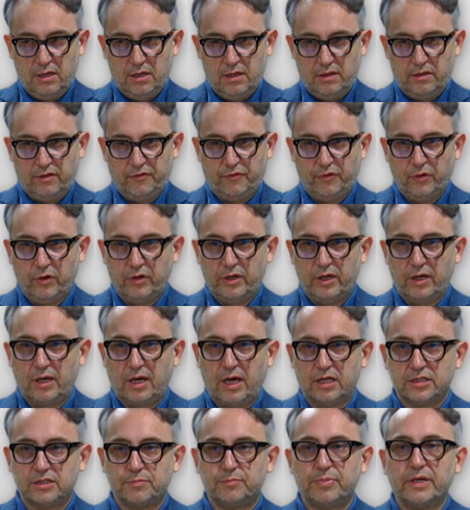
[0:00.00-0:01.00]
The further
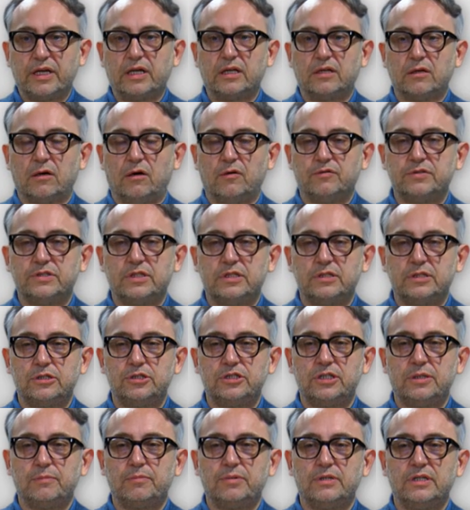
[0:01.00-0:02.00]
aspect of
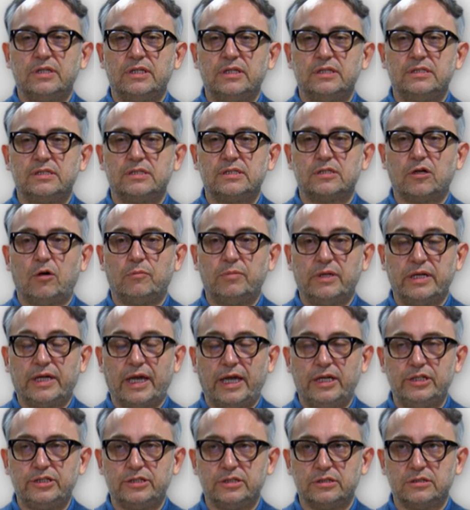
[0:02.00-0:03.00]
citizenship is
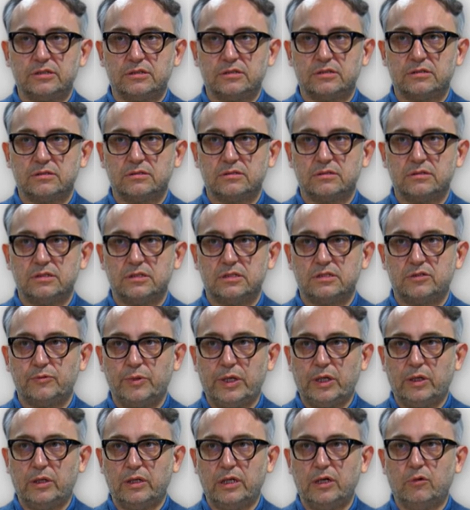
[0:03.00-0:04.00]
obligations. It's
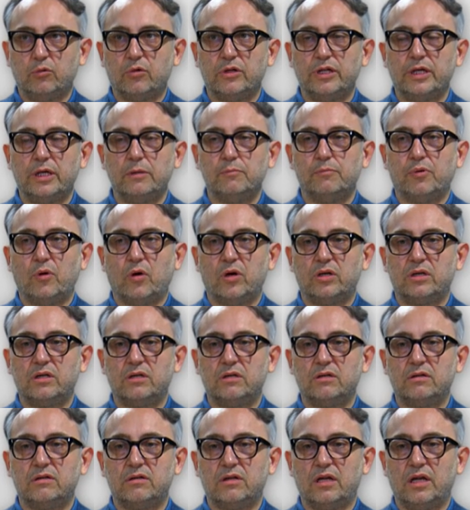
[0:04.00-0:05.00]
equally
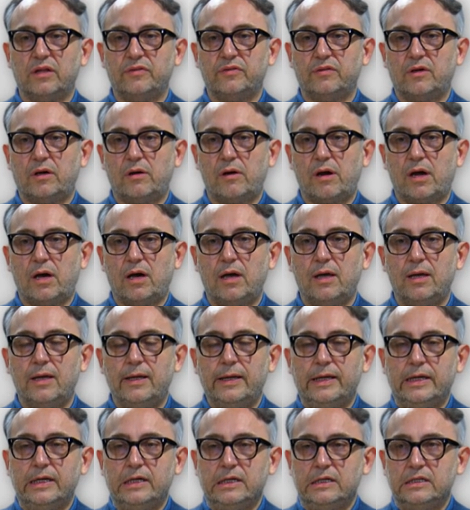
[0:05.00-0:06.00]
important, and there are
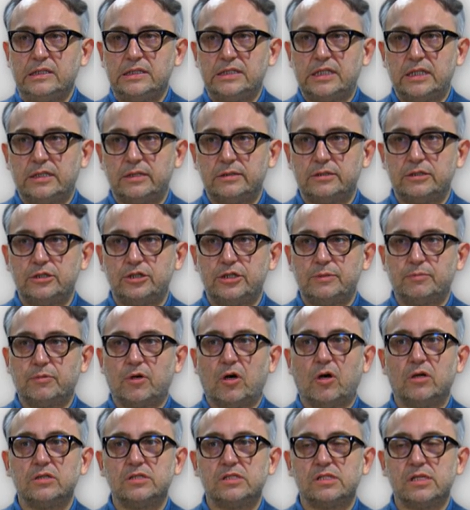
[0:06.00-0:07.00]
citizenship
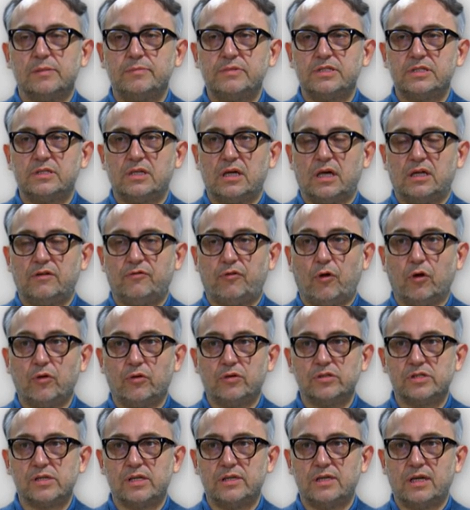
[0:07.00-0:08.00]
concepts that
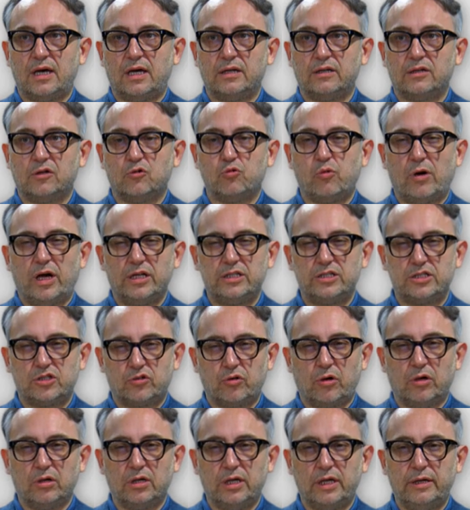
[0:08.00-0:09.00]
focus on that quite
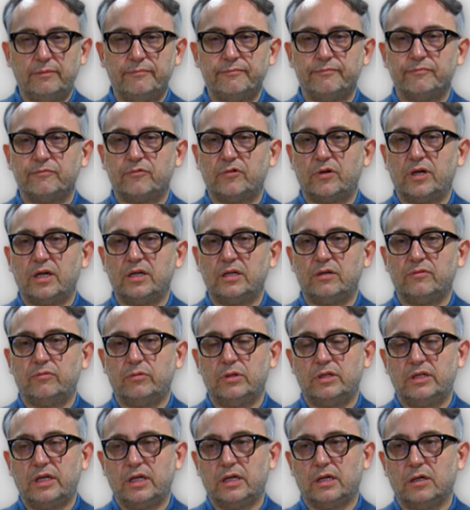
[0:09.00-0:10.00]
strongly. Right? If
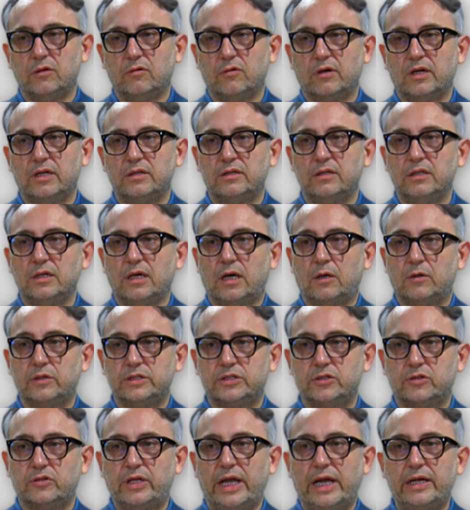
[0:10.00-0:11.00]
we take a look at the
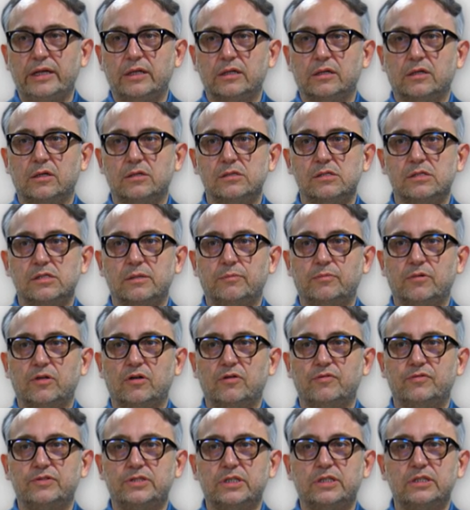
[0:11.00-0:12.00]
Aristotelian concept
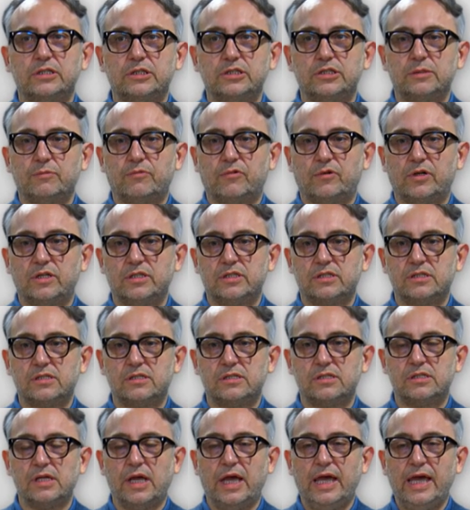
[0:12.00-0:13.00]
of citizenship, for
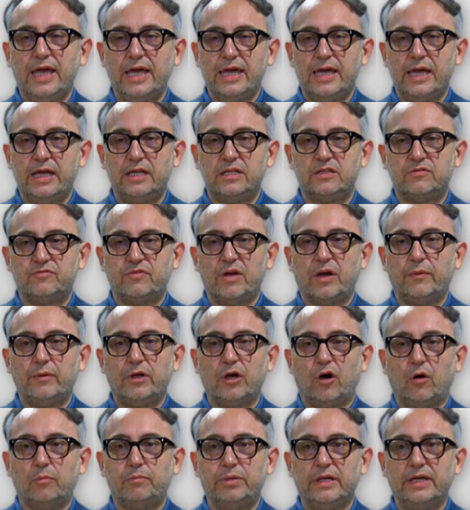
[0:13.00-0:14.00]
instance, it's very
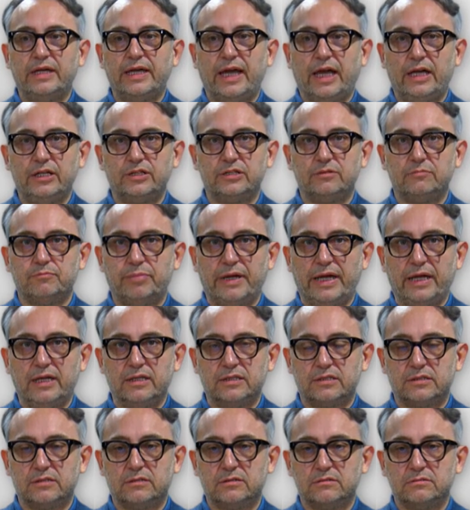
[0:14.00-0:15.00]
obligation
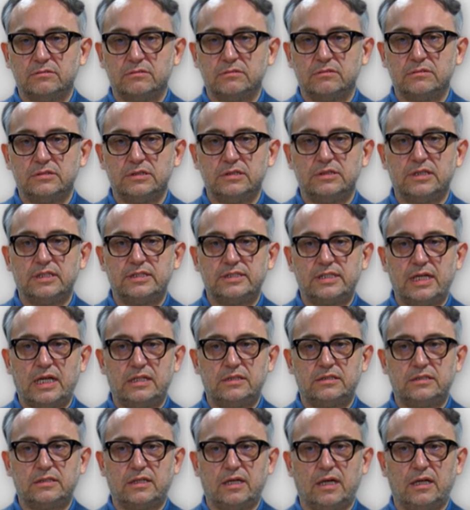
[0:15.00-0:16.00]
based in the
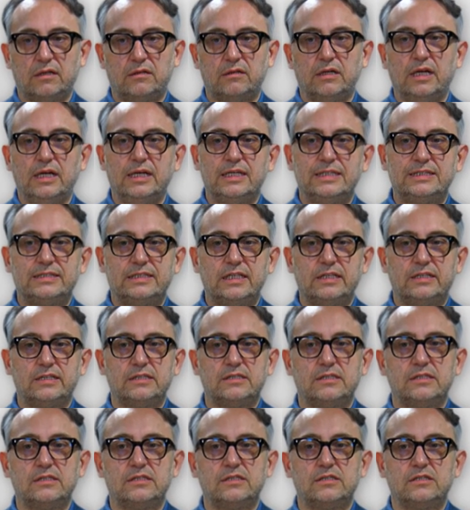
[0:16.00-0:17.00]
sense that
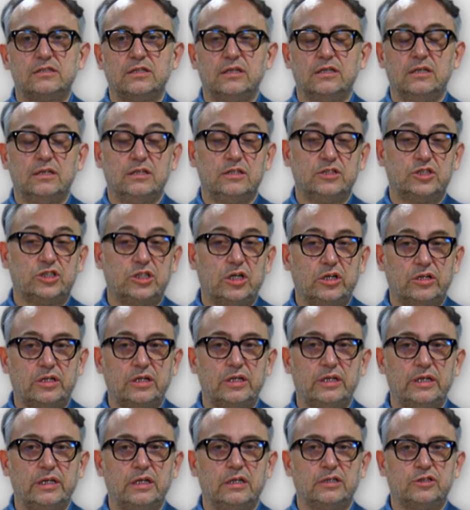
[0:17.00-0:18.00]
citizens
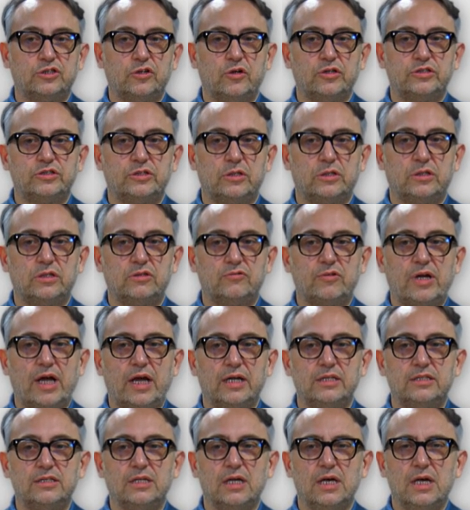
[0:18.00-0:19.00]
certainly enjoy certain
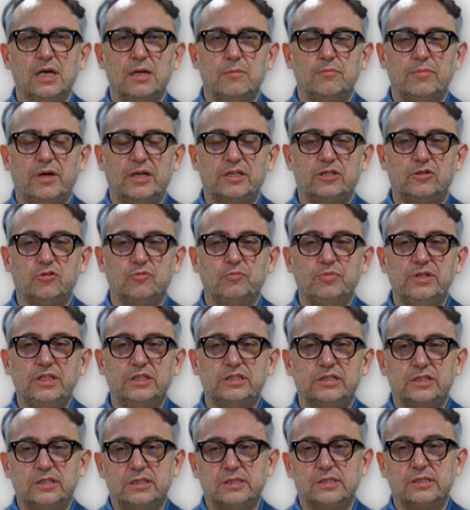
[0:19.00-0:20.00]
rights, but to be
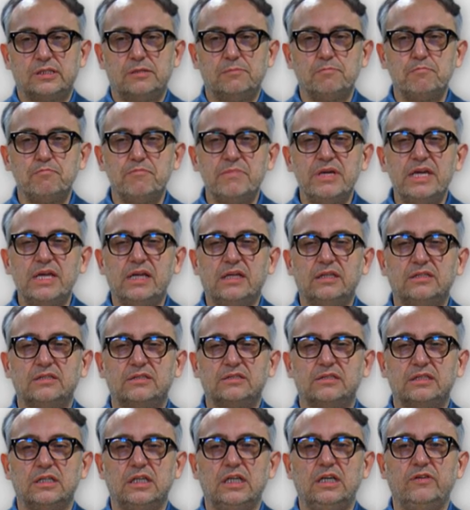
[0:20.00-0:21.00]
citizen
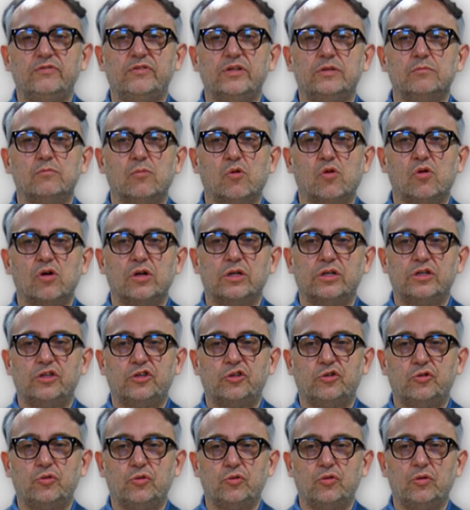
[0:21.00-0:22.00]
means even more
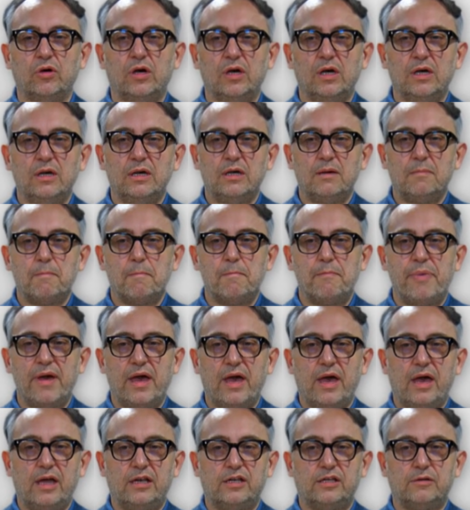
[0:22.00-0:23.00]
to
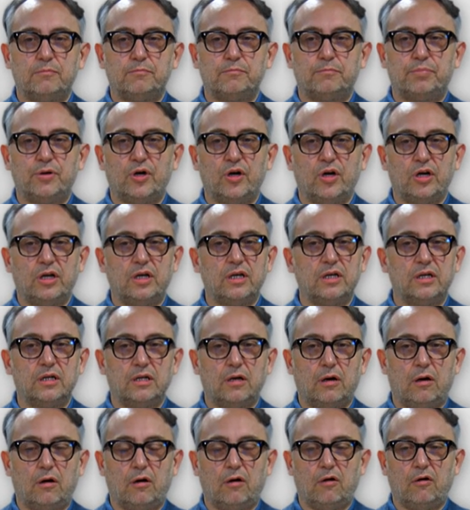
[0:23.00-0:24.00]
bear the burden
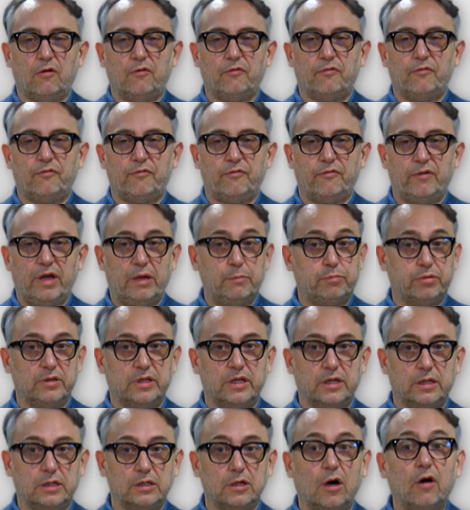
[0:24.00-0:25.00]
of a
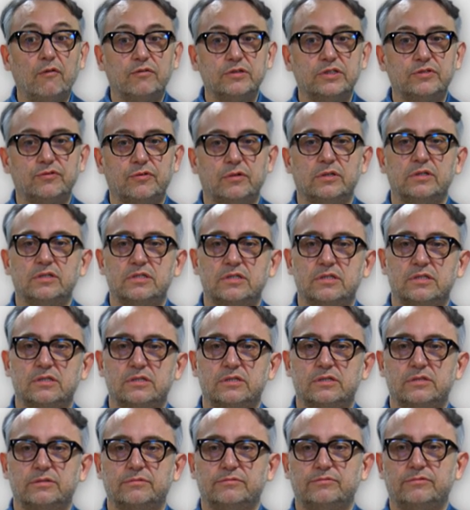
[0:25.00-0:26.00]
political office, for
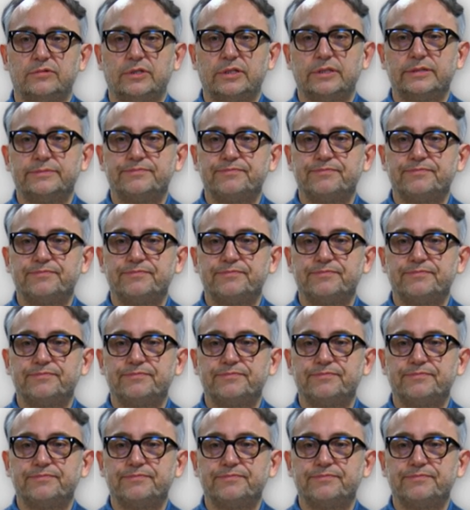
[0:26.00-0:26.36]
instance. Right?